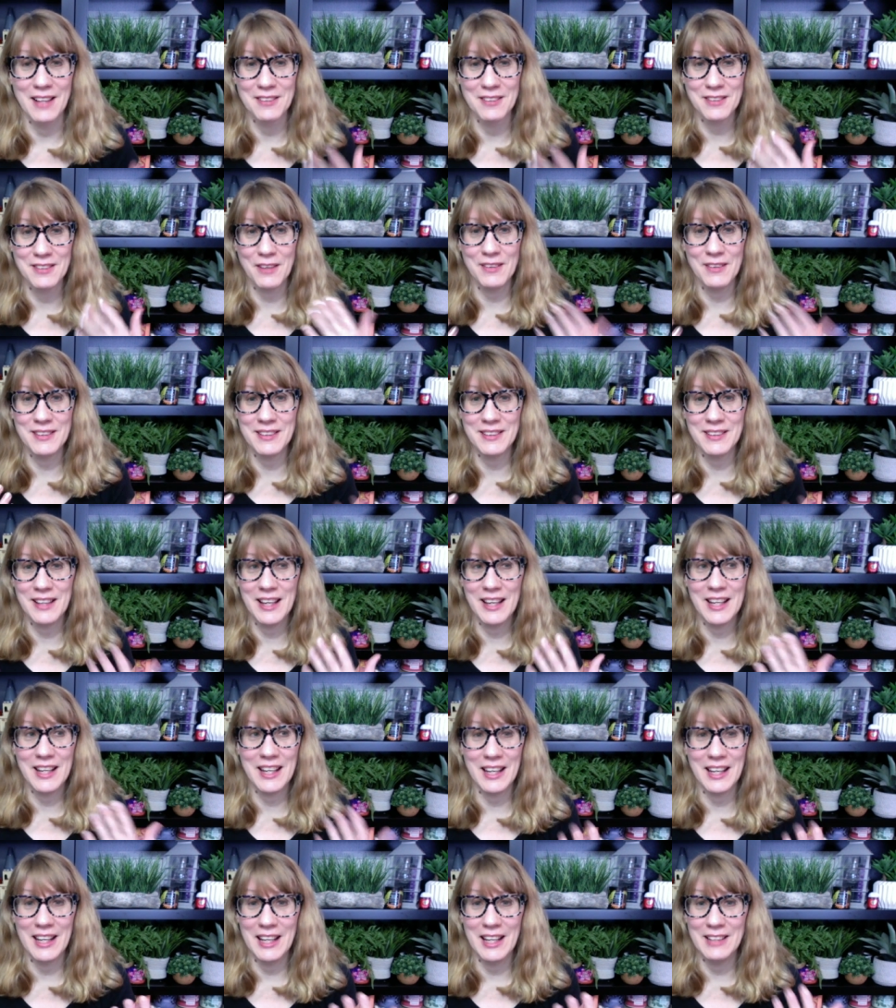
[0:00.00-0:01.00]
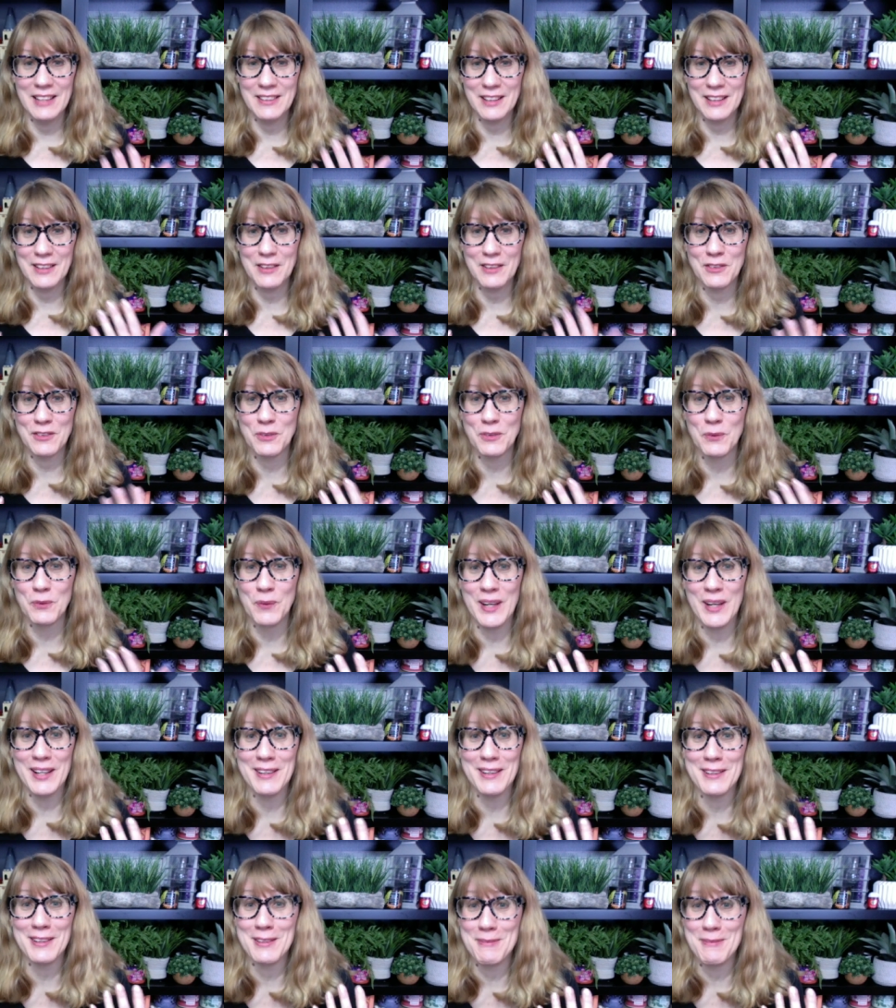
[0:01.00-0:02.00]
So it's like this
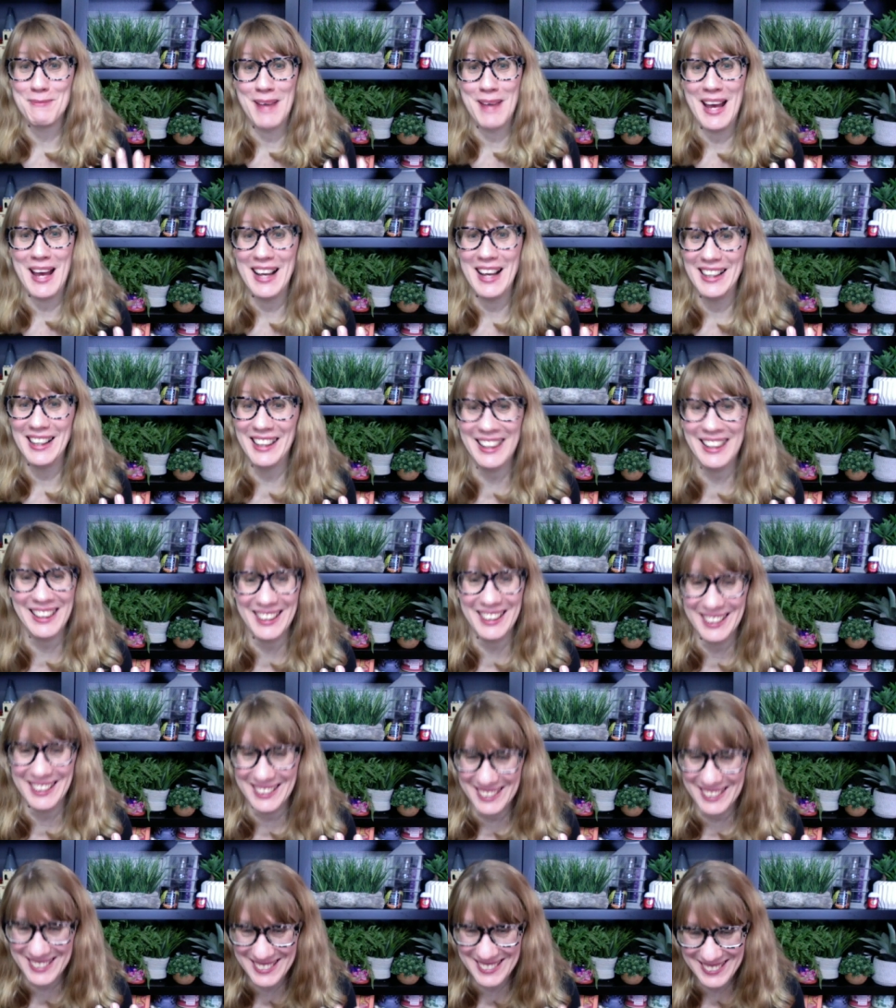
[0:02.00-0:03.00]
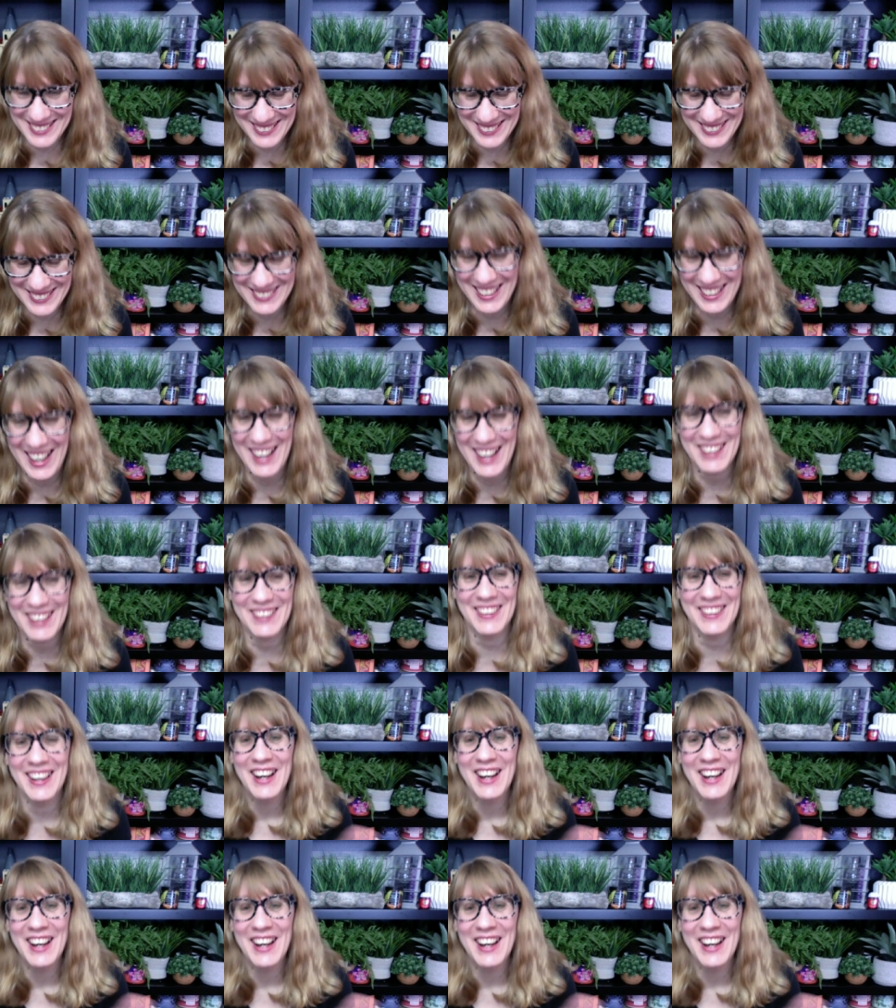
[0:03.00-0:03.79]
weird balance. So